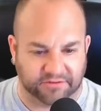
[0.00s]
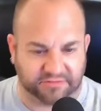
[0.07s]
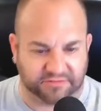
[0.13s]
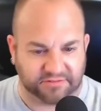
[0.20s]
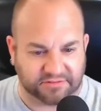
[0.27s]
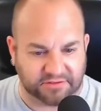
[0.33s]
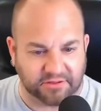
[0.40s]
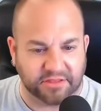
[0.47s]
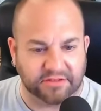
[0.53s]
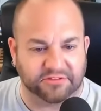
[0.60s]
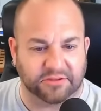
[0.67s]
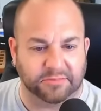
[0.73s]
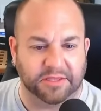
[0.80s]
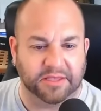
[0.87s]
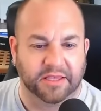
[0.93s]
Sincerely,
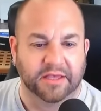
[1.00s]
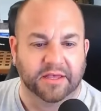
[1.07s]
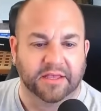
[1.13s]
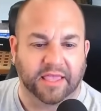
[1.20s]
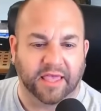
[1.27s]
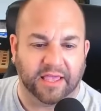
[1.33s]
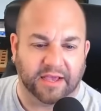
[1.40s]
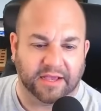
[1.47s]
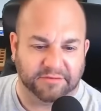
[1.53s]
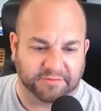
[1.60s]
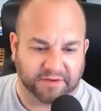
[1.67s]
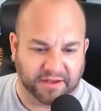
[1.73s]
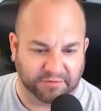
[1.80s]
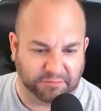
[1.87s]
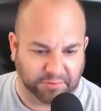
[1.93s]
Jimmy
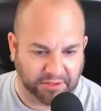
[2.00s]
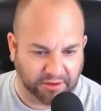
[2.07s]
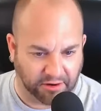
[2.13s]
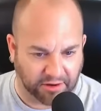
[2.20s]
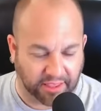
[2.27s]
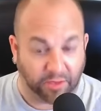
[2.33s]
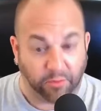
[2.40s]
KI5PRK.